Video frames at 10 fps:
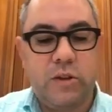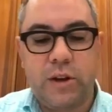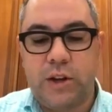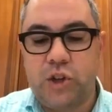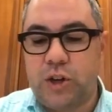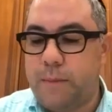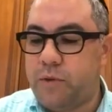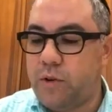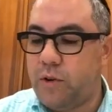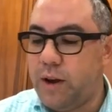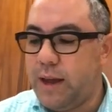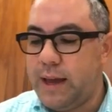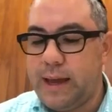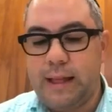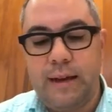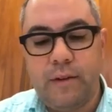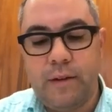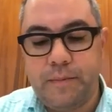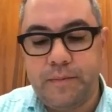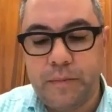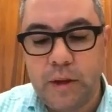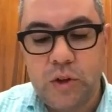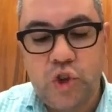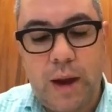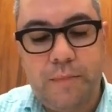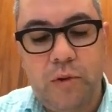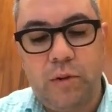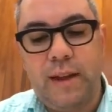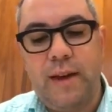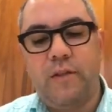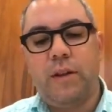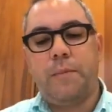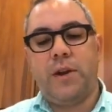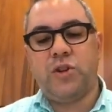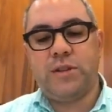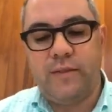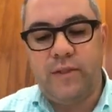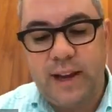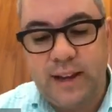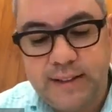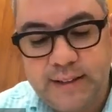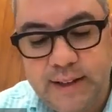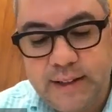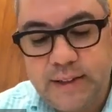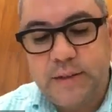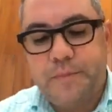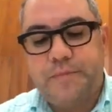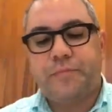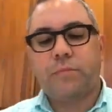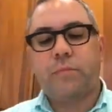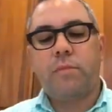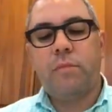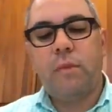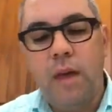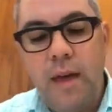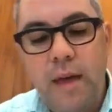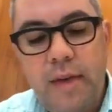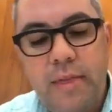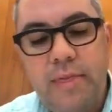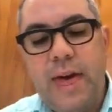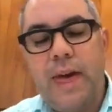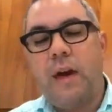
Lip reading: look at chapter 11. Chapter 11 on page 786. They